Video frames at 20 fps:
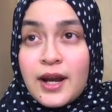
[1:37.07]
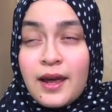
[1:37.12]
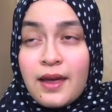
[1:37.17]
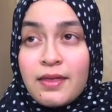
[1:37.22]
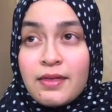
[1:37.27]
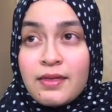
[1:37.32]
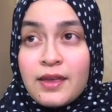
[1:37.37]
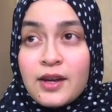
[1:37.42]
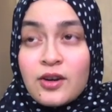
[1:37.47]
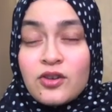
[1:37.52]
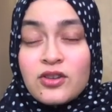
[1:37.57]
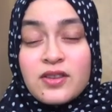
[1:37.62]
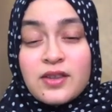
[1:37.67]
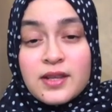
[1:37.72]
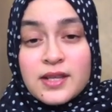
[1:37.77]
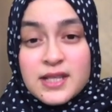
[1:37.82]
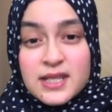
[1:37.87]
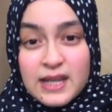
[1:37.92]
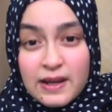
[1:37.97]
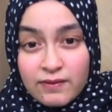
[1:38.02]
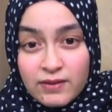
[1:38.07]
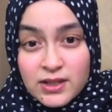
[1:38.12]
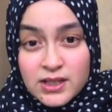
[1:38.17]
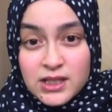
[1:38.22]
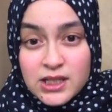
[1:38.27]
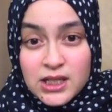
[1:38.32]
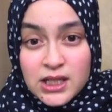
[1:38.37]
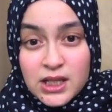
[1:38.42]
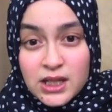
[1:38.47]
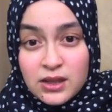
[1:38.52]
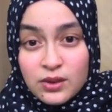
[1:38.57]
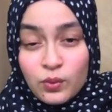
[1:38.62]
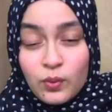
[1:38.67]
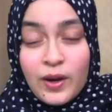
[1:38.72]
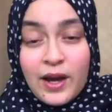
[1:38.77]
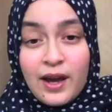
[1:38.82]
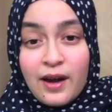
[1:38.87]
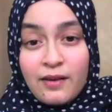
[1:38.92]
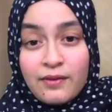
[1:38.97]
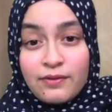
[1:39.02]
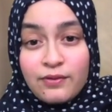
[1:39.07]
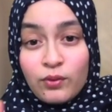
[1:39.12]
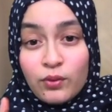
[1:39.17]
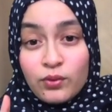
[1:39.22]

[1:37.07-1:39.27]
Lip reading: and then on the 17th we have